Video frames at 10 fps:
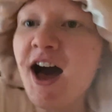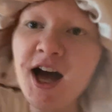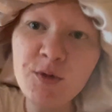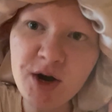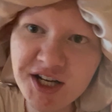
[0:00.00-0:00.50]

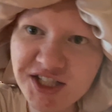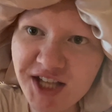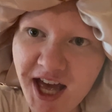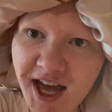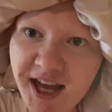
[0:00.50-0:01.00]
I want to
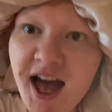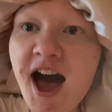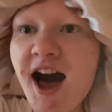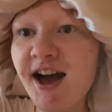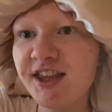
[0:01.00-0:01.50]
say,
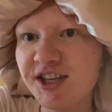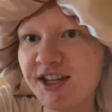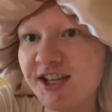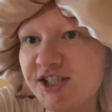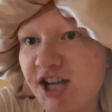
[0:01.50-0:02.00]
I
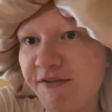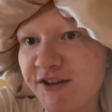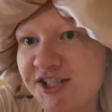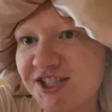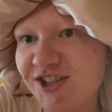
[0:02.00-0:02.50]
think that
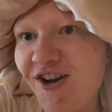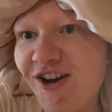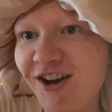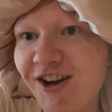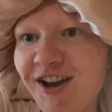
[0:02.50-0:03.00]
Jeffree
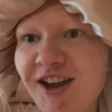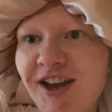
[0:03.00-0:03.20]
Starr